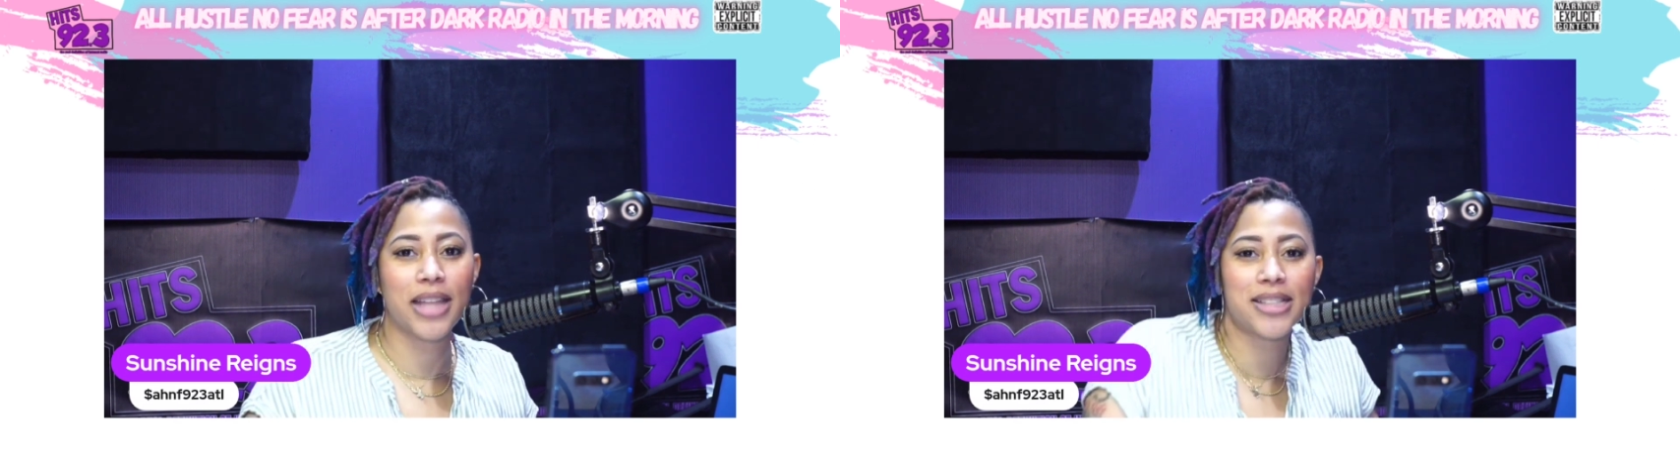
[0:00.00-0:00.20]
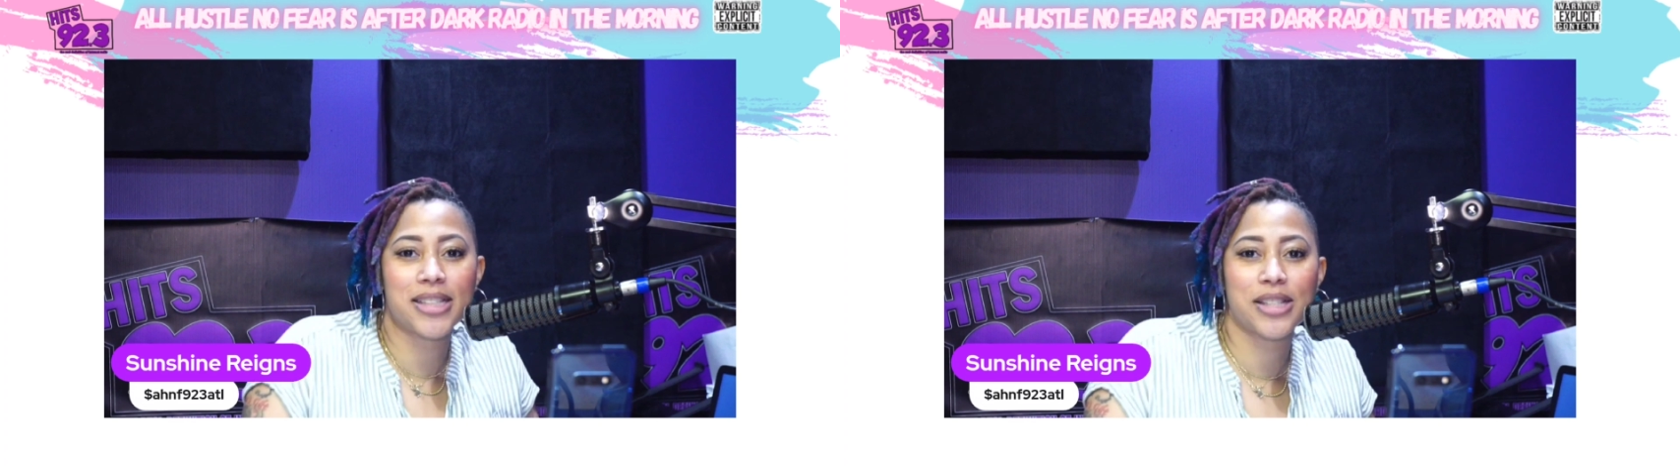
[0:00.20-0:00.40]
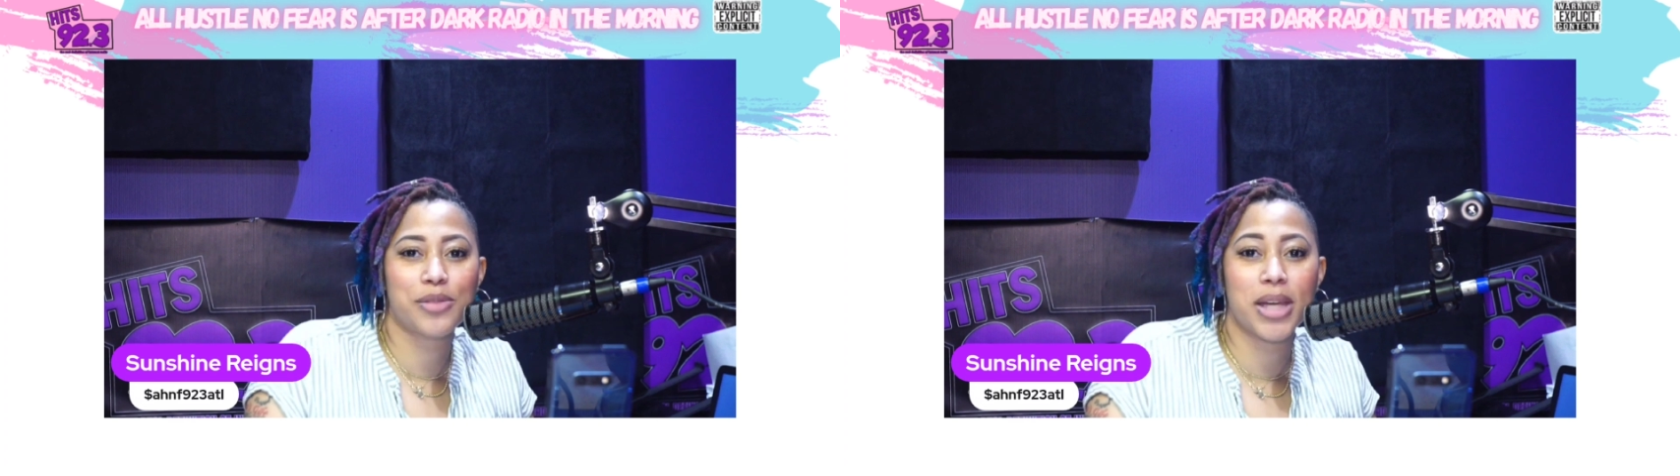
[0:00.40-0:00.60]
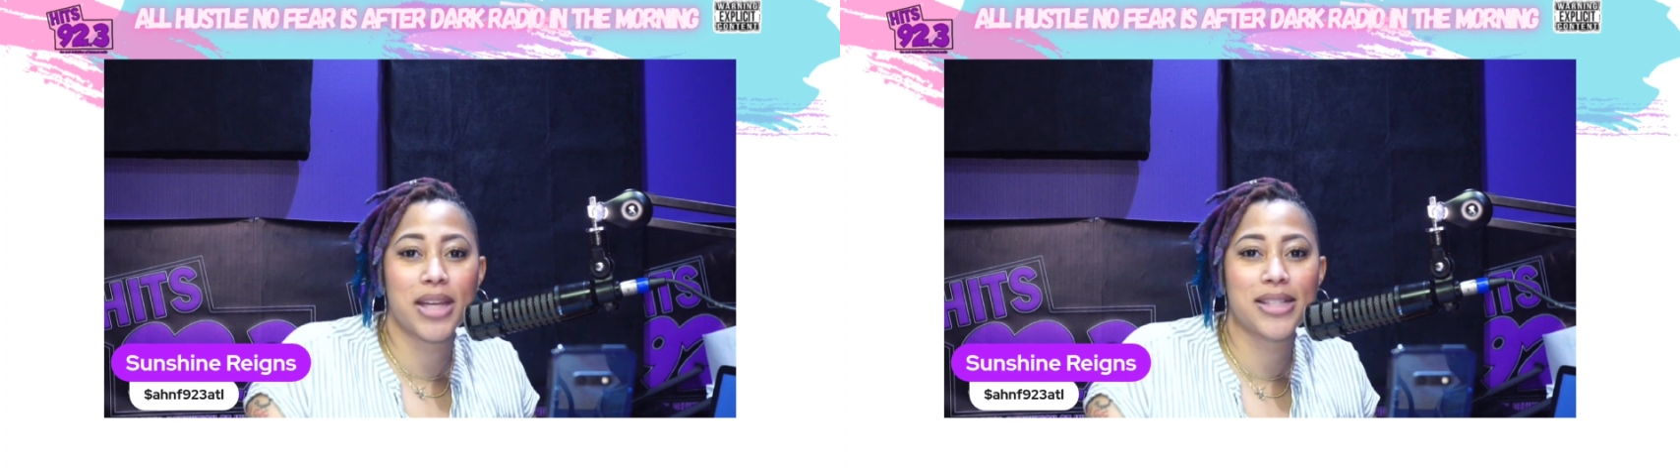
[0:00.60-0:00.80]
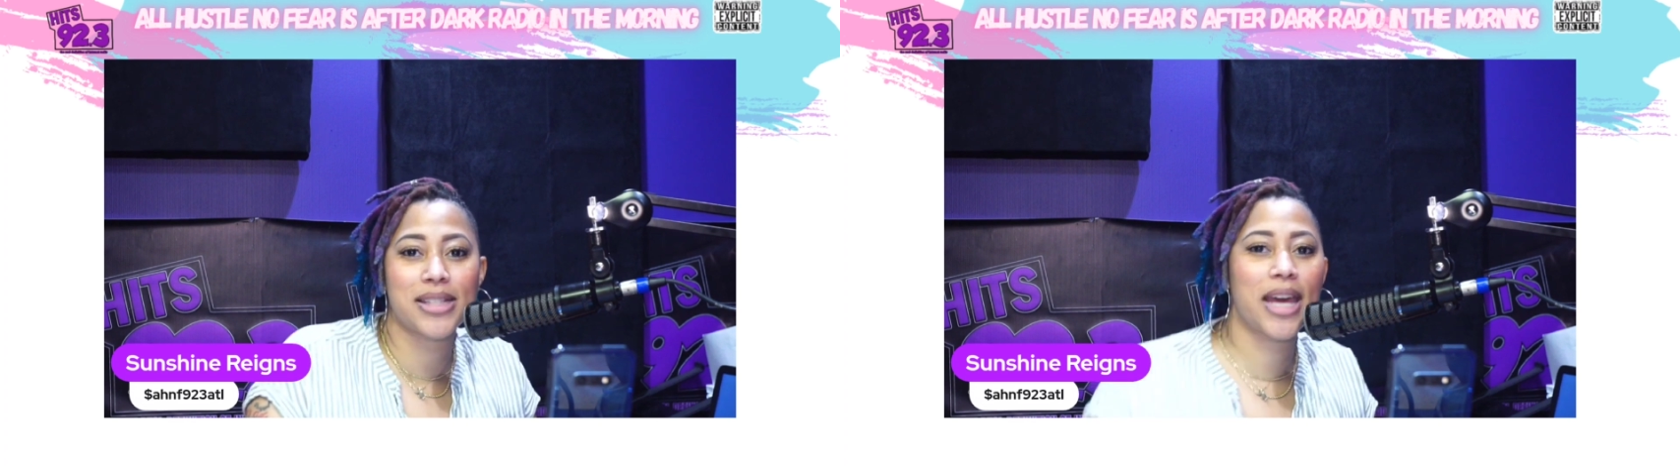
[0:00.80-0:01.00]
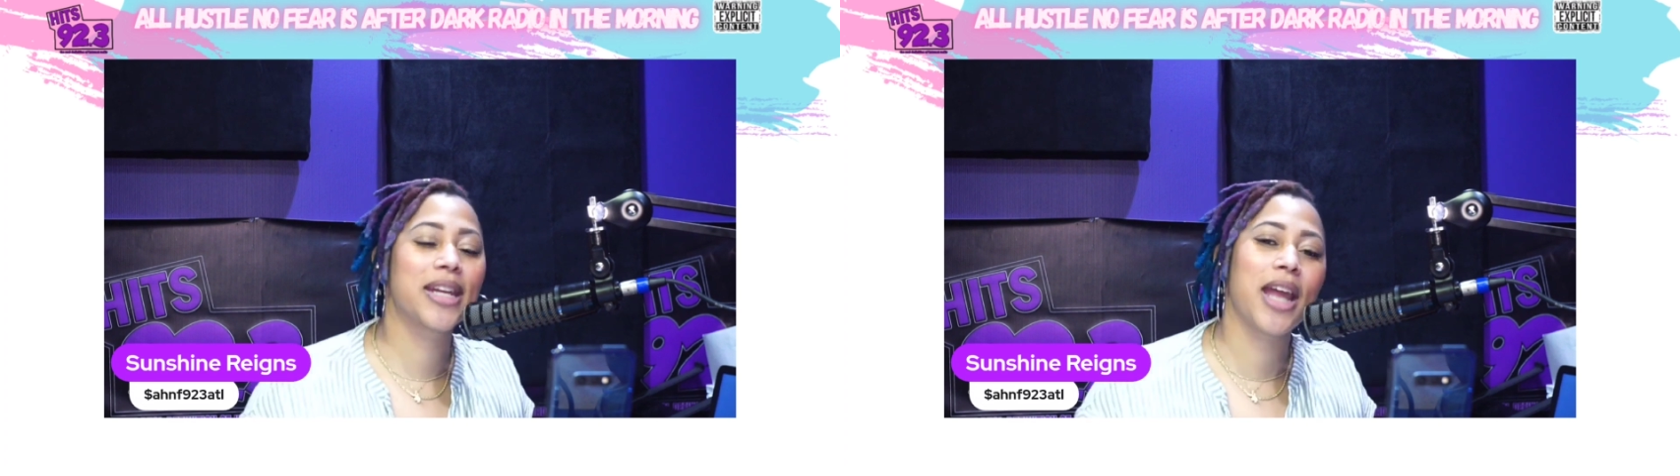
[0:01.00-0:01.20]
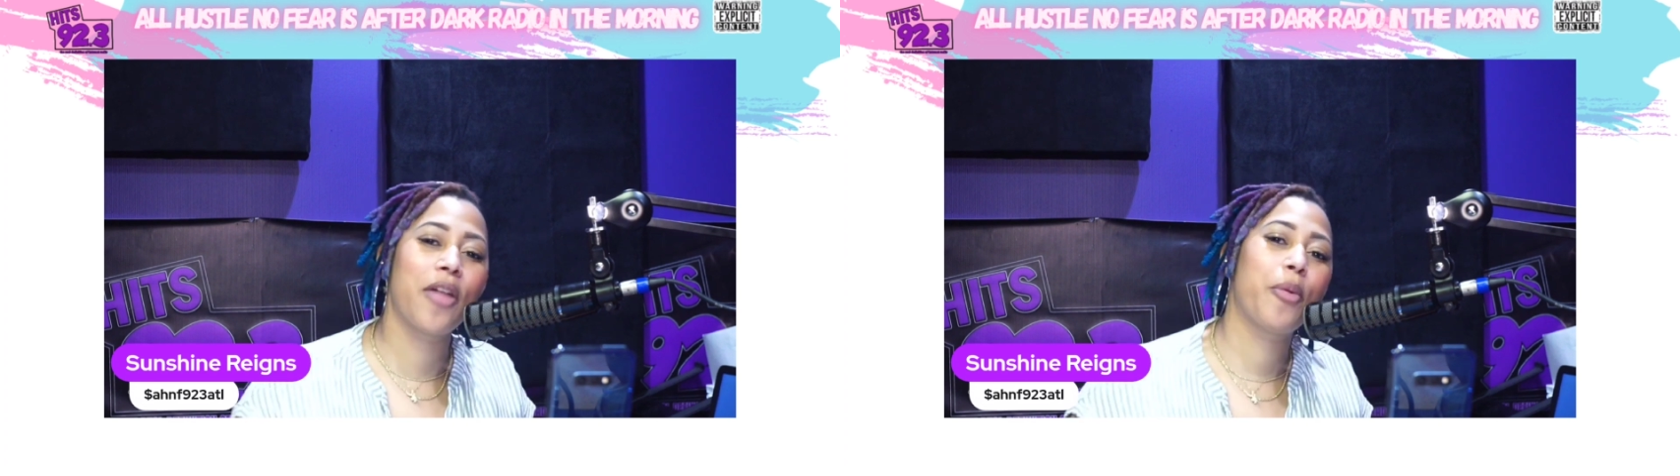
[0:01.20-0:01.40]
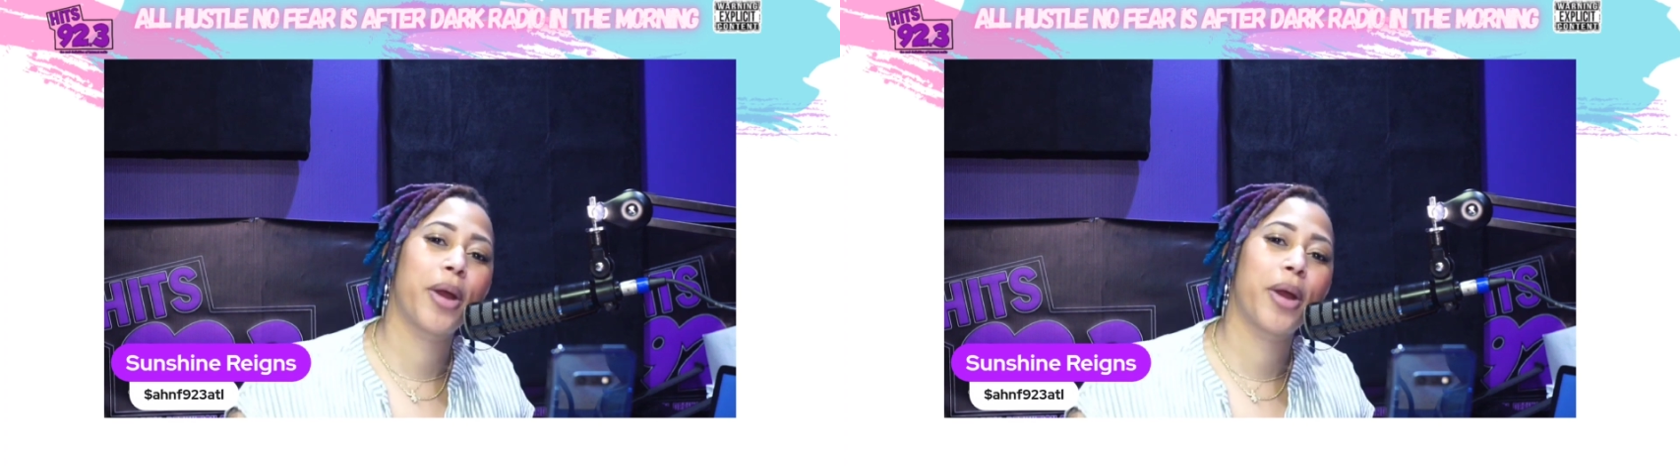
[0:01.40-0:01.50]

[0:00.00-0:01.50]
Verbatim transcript: That just means that another